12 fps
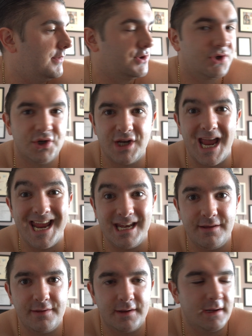should
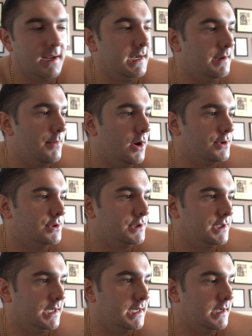anything, any
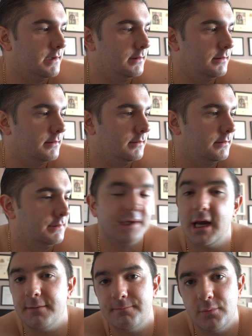emergency.
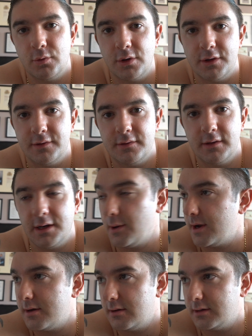So yeah, all good.
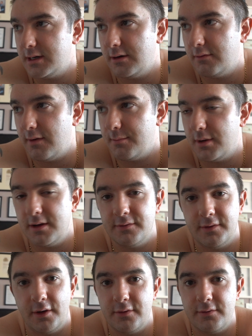Anyway, I can hear her rumbling,
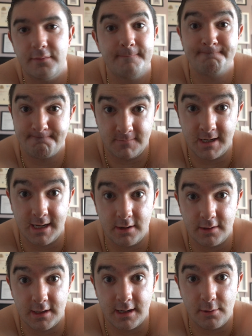so
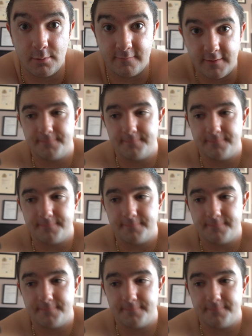you're going to get on with